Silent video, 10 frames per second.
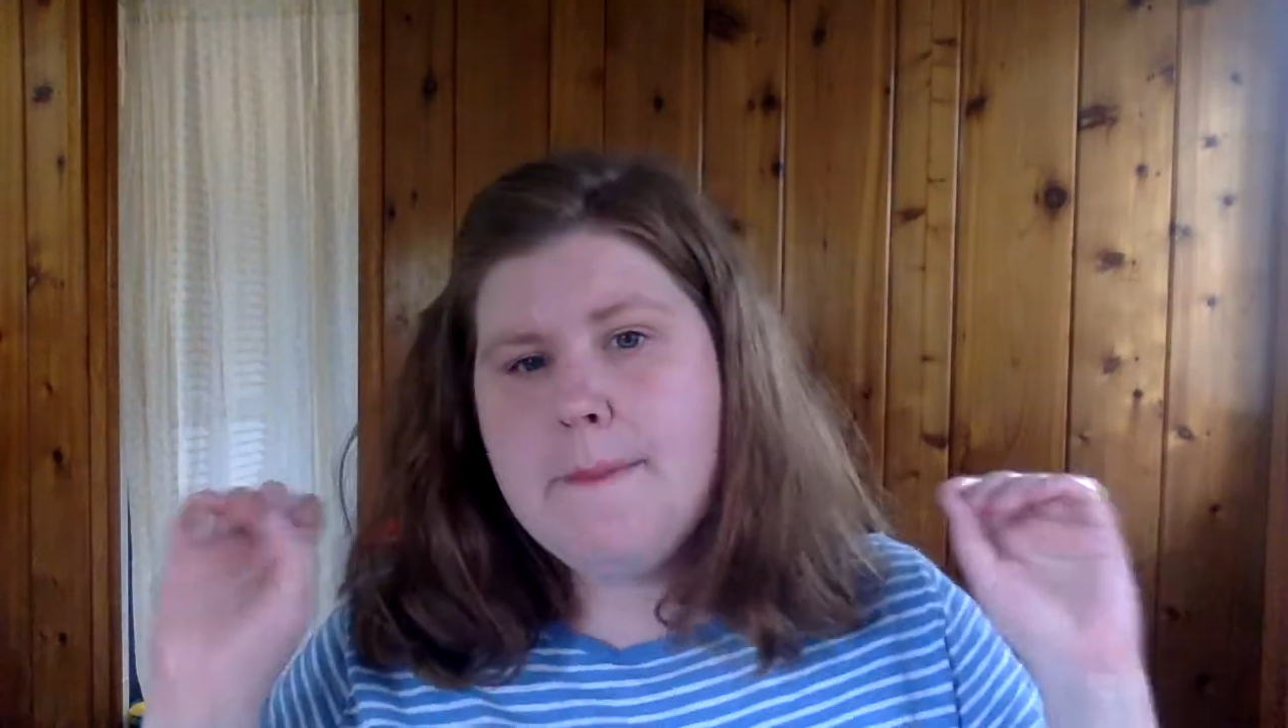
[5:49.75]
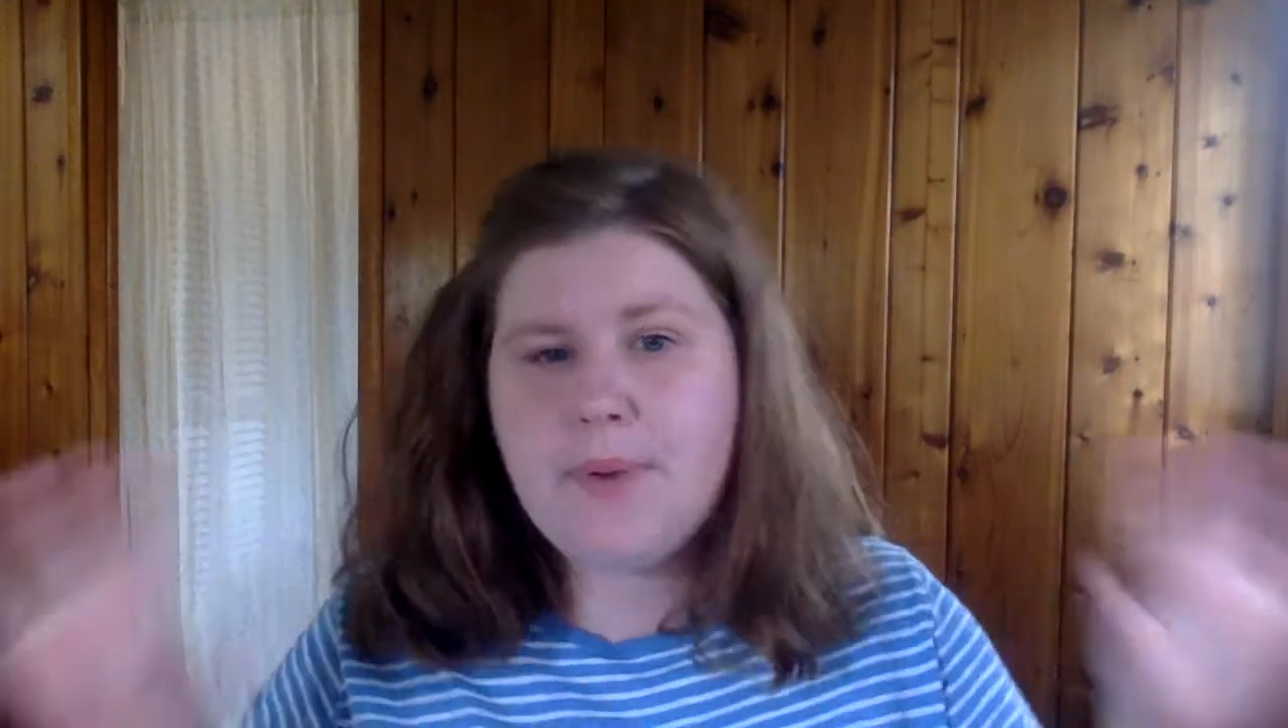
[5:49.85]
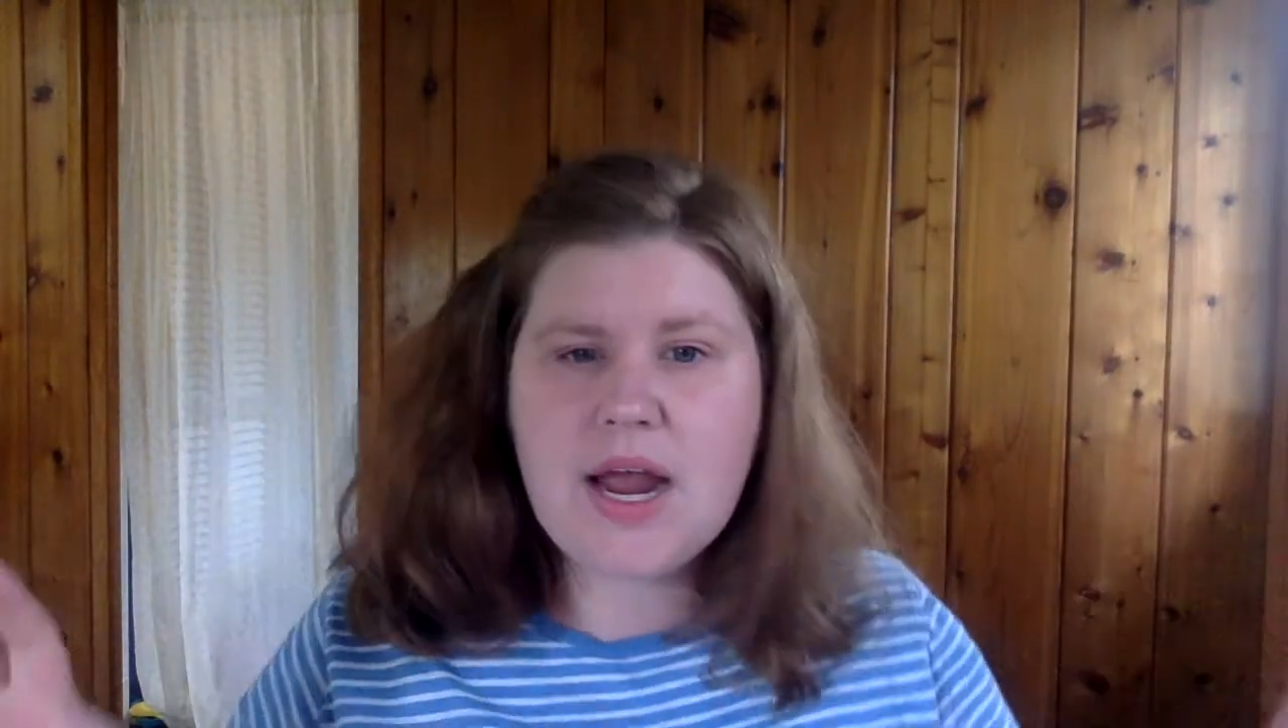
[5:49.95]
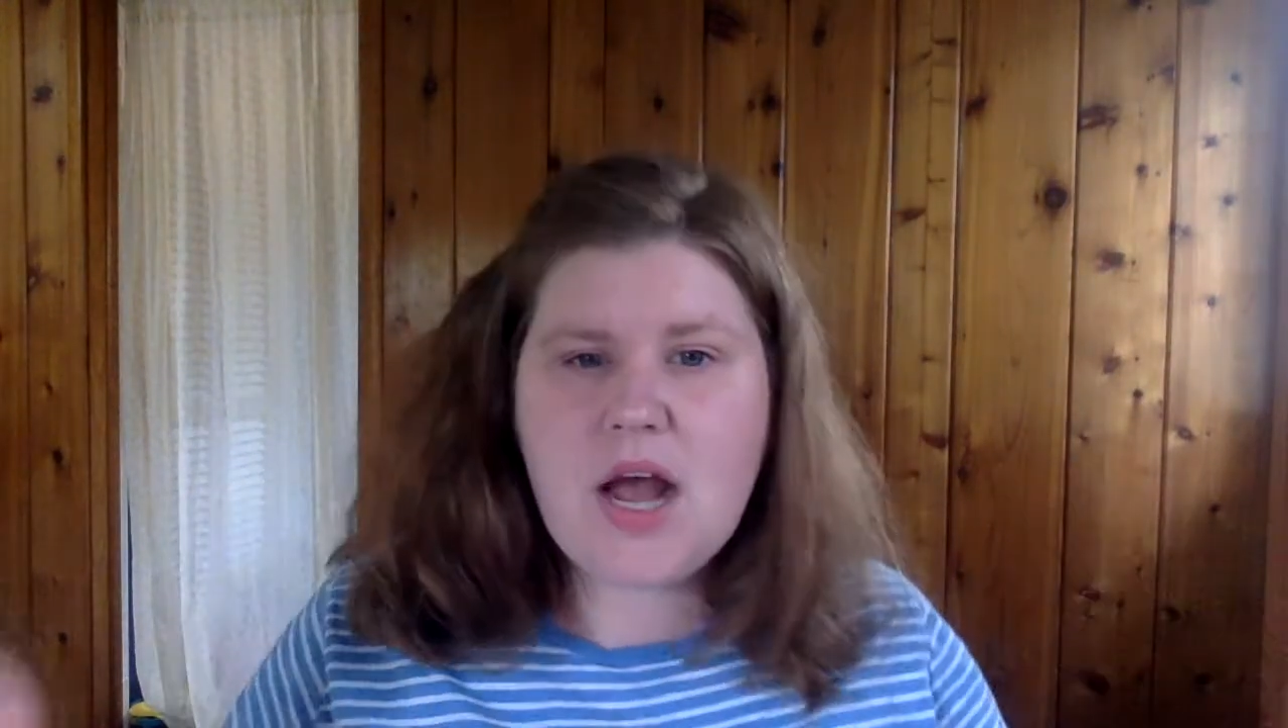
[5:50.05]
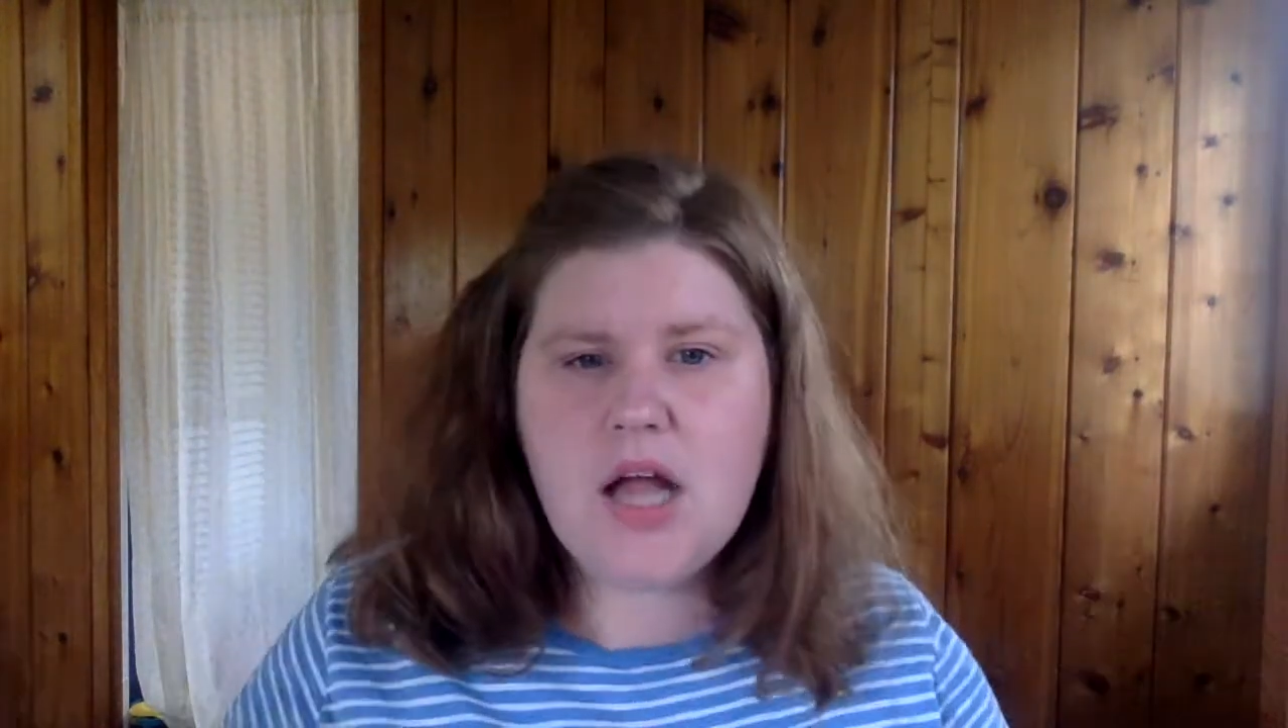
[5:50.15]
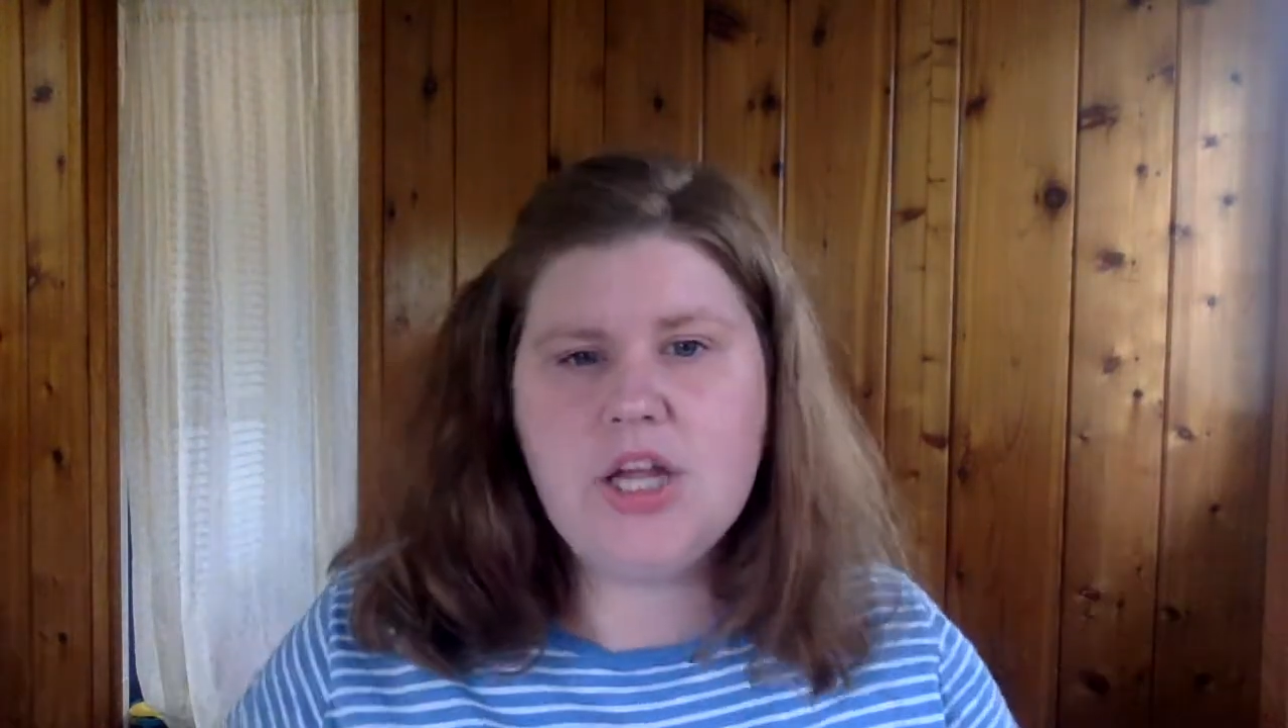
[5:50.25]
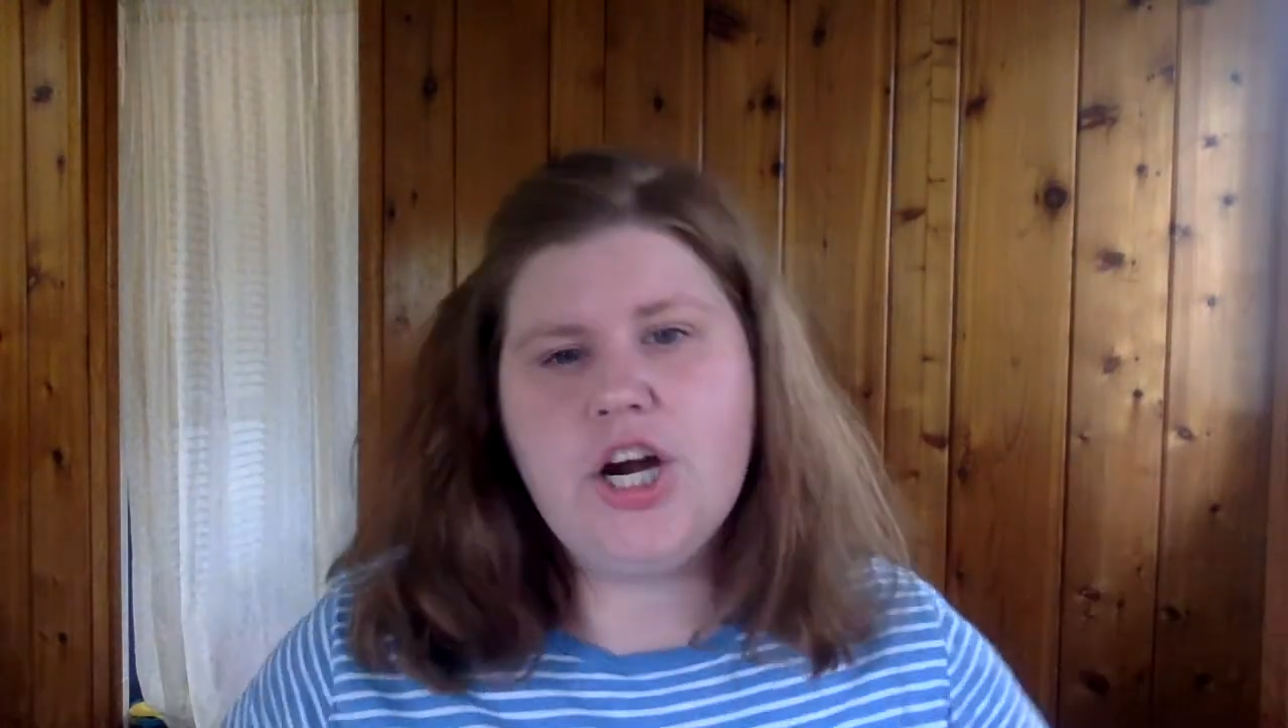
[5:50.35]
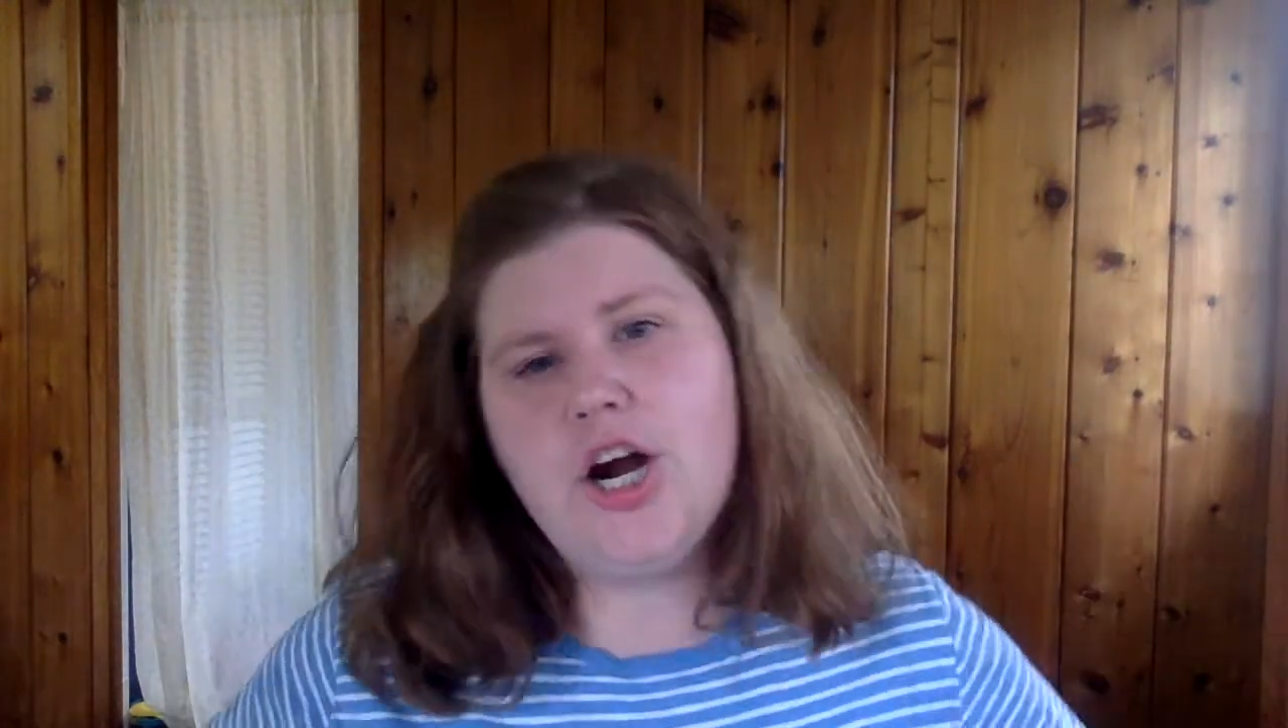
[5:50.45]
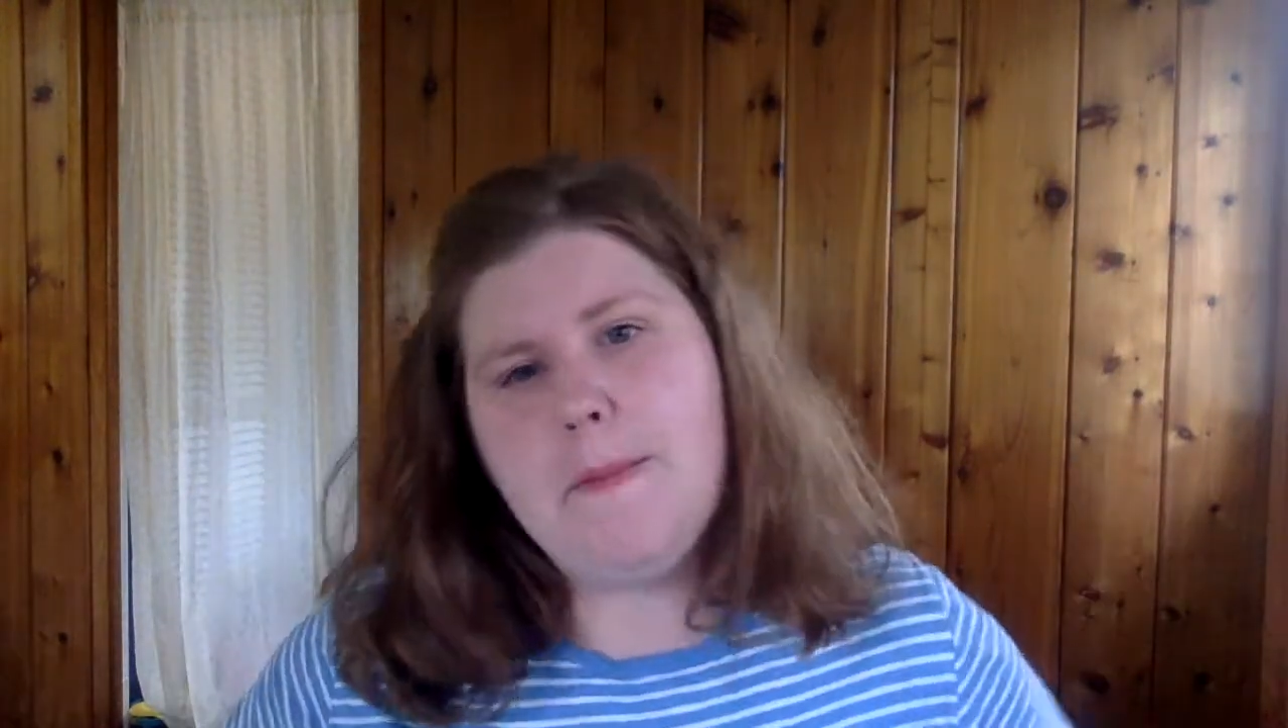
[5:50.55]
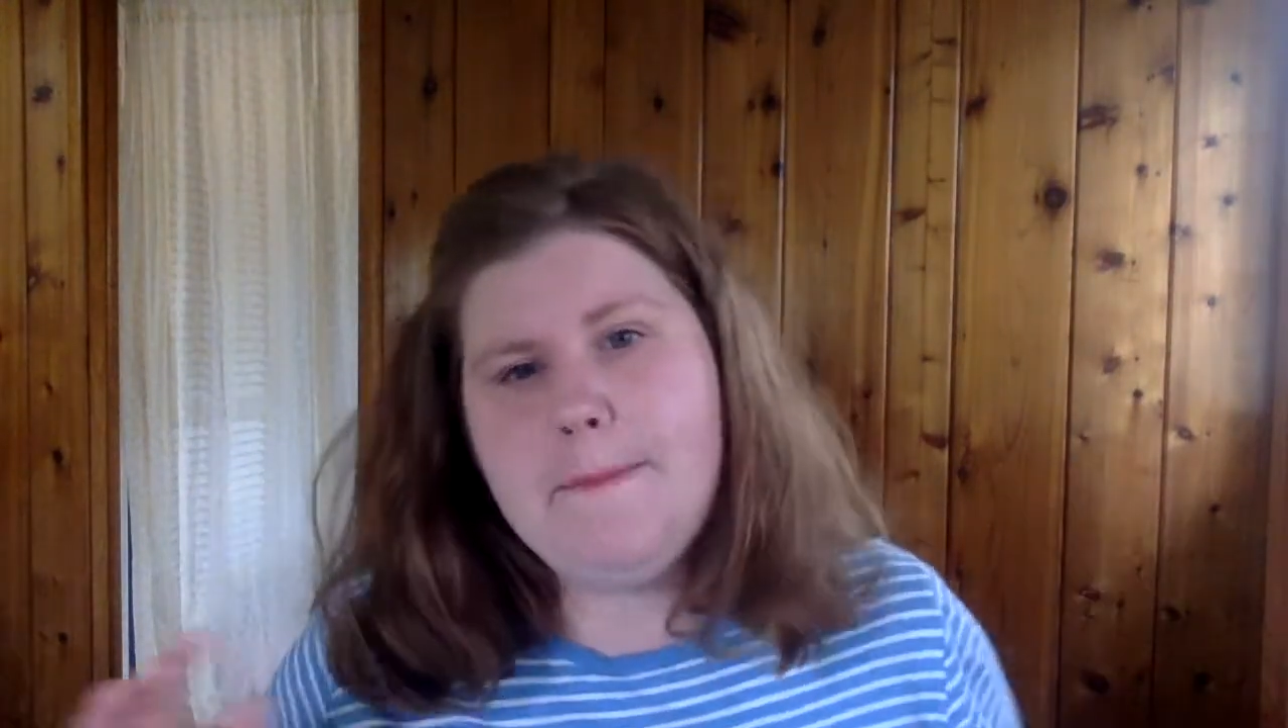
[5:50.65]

bright color,